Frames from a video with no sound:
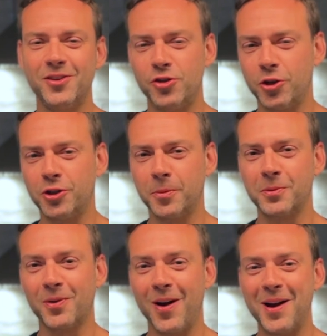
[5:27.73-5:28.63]
You should
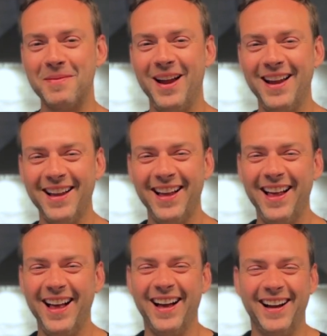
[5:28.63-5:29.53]
subscribe.
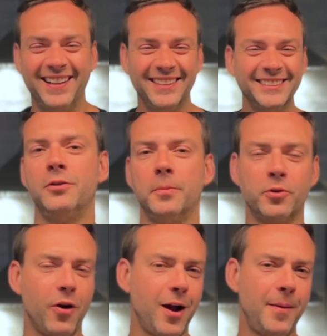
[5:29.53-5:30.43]

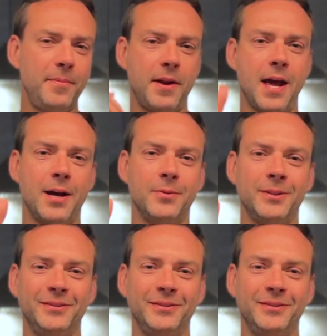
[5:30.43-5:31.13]
Subscribe now.